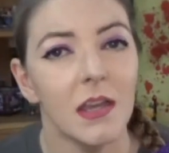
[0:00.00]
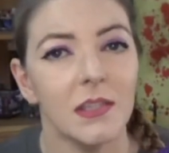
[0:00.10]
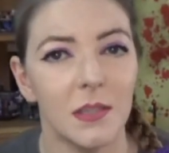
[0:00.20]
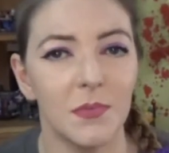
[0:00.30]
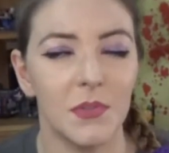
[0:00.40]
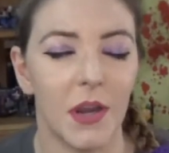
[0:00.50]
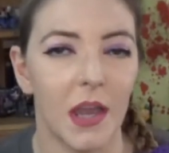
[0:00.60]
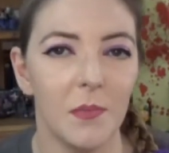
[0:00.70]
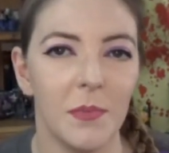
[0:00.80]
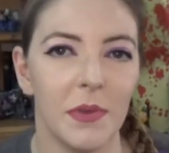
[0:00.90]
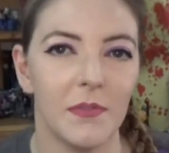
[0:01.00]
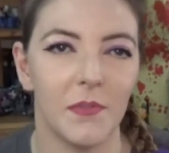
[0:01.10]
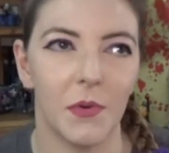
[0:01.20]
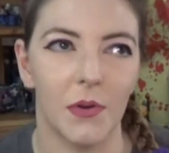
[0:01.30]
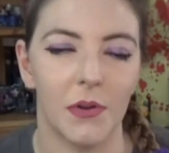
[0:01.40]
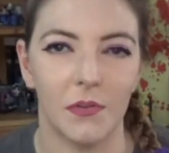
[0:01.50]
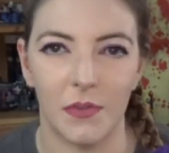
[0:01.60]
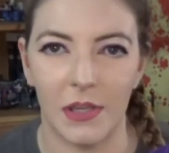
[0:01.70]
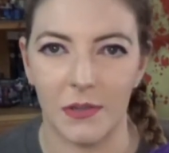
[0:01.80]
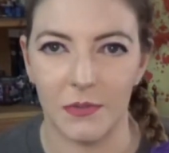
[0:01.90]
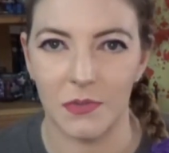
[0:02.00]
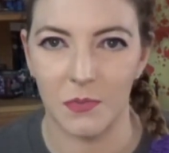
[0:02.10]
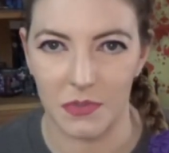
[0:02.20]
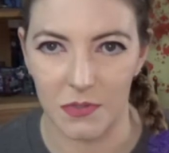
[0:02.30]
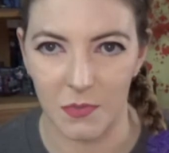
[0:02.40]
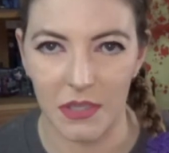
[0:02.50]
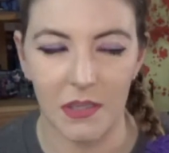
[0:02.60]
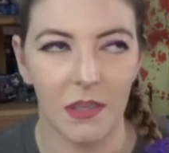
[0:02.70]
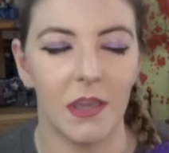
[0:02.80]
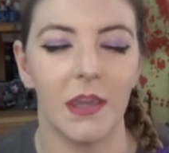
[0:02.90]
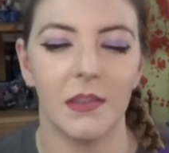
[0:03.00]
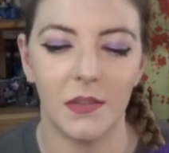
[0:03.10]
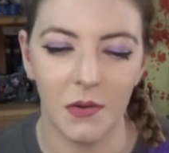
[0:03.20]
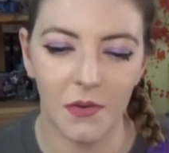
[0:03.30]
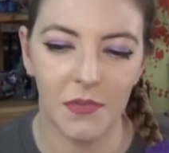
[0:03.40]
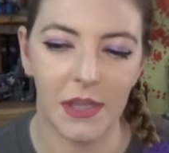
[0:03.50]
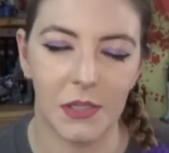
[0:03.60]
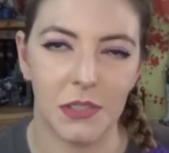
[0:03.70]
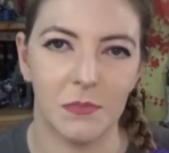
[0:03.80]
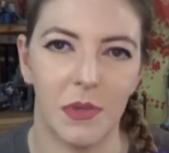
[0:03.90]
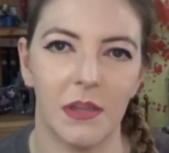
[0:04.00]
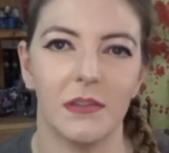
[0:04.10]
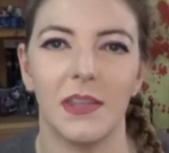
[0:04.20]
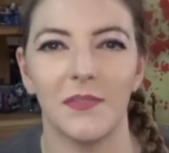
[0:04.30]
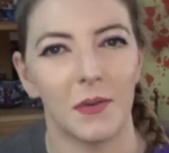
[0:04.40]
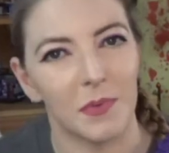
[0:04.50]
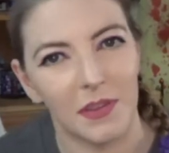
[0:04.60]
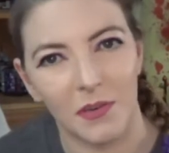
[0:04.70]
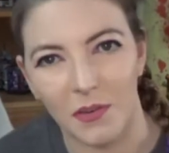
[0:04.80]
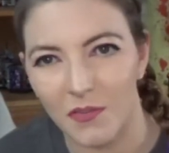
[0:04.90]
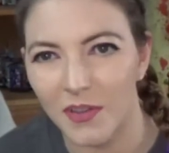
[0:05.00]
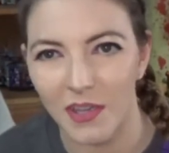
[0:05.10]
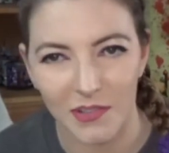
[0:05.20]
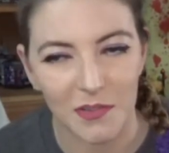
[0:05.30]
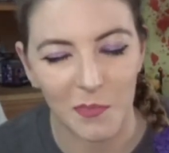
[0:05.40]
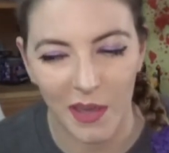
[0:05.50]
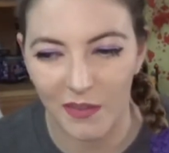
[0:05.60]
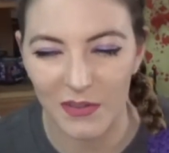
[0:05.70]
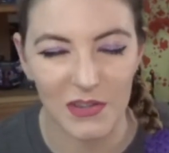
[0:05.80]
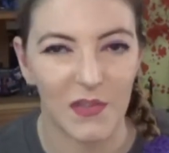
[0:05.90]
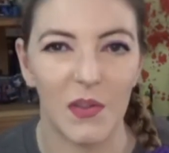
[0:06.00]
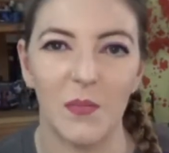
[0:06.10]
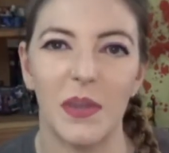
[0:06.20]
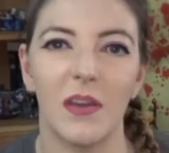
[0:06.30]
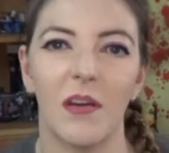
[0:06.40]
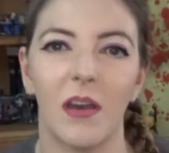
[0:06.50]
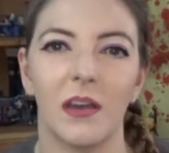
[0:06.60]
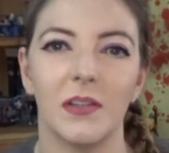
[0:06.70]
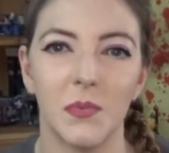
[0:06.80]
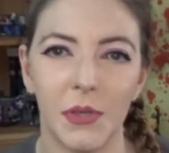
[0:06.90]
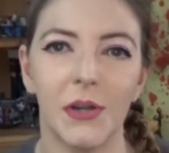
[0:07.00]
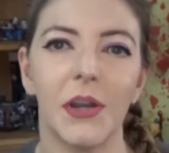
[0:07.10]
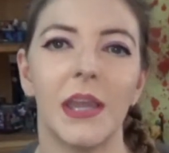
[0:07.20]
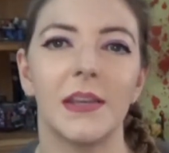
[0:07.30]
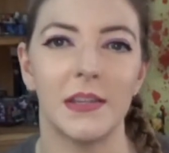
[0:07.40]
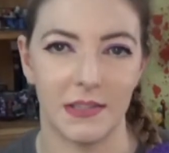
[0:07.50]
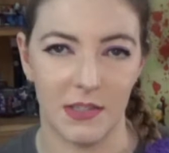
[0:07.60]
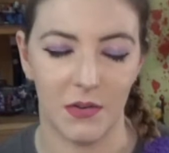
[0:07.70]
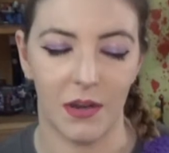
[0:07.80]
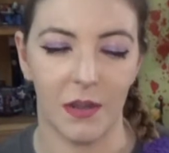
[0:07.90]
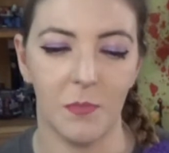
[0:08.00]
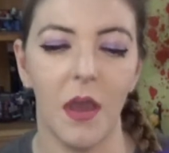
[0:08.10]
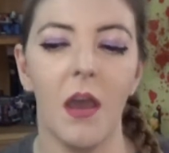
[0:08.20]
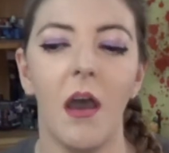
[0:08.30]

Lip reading: subscribe for new videos once a week, hit the notification bell, give up on the notification bell, and just follow me on Twitter and Instagram.